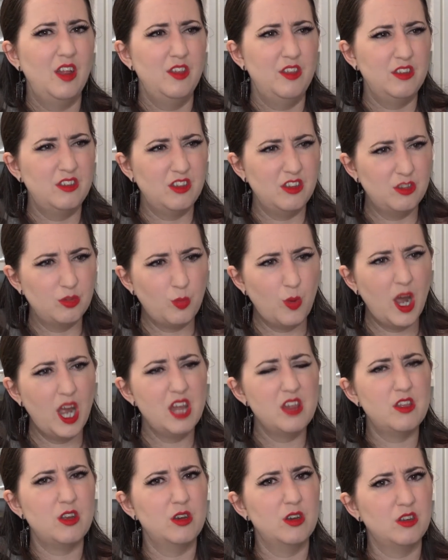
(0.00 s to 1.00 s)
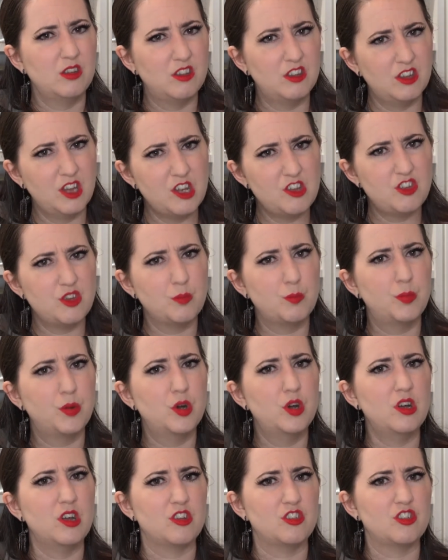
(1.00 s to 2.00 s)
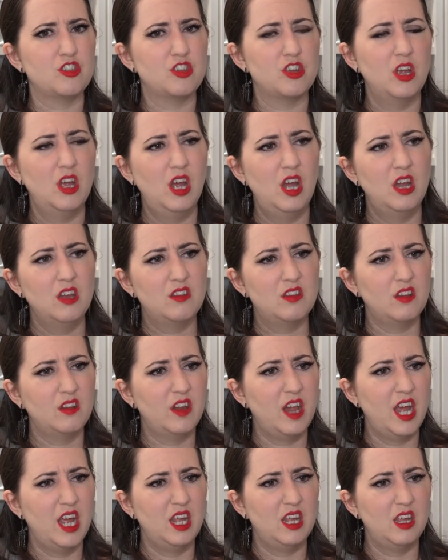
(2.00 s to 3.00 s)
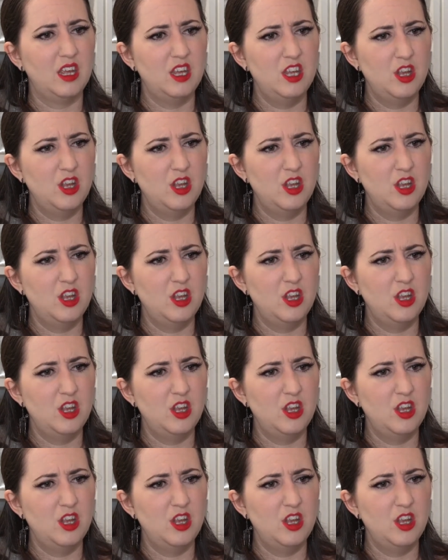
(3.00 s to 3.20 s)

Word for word: This is why there is such a push to, like,